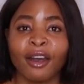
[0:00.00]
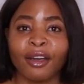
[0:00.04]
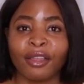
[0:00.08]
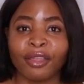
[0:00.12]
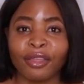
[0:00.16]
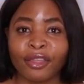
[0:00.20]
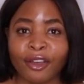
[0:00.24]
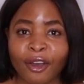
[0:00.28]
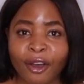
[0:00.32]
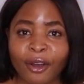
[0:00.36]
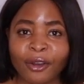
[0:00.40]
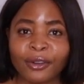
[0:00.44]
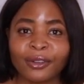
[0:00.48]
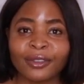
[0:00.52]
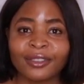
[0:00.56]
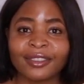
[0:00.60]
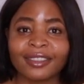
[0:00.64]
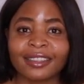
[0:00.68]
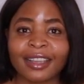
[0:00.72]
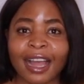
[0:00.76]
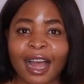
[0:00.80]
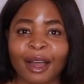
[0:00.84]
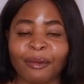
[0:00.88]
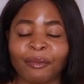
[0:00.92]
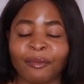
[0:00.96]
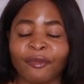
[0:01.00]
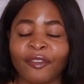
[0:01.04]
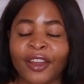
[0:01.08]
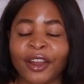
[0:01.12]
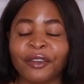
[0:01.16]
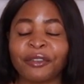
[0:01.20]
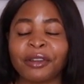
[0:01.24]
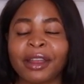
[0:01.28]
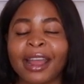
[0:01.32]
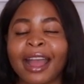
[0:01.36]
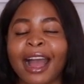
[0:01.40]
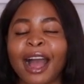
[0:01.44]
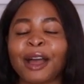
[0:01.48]
Those, I'm
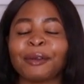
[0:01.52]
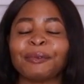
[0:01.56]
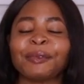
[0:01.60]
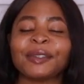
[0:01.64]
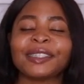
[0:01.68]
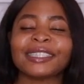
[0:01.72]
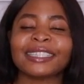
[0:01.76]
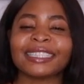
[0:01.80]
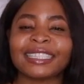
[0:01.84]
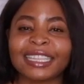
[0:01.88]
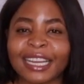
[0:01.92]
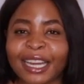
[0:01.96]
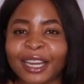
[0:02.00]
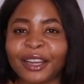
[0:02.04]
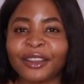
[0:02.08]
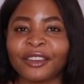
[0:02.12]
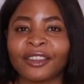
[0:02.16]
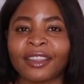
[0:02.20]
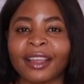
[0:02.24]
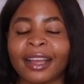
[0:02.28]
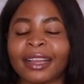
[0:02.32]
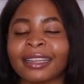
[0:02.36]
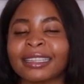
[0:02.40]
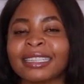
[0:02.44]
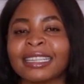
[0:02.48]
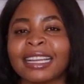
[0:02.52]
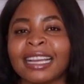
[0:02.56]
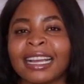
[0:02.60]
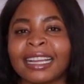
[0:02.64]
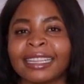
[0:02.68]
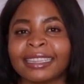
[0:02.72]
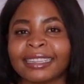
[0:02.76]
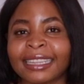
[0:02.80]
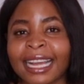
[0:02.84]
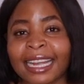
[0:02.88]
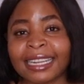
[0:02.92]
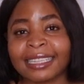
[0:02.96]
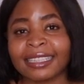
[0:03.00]
very happy to tell you that
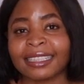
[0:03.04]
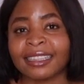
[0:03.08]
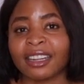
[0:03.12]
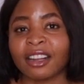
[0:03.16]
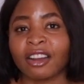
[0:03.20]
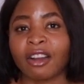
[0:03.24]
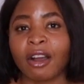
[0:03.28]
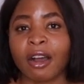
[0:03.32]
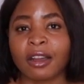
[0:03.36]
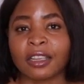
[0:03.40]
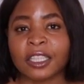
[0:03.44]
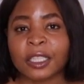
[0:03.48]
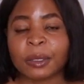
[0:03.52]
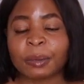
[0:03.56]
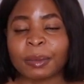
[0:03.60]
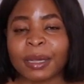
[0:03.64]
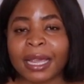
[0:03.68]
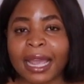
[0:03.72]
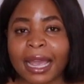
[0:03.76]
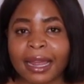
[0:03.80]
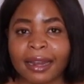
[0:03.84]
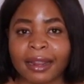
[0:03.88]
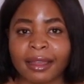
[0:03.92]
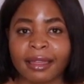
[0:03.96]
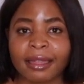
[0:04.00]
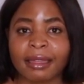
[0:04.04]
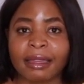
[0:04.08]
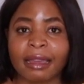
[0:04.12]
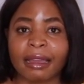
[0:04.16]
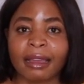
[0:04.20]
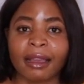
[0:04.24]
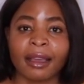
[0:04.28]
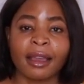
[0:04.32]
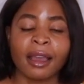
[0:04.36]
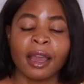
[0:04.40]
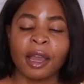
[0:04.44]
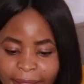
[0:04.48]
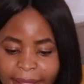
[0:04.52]
That didn't cost me anything.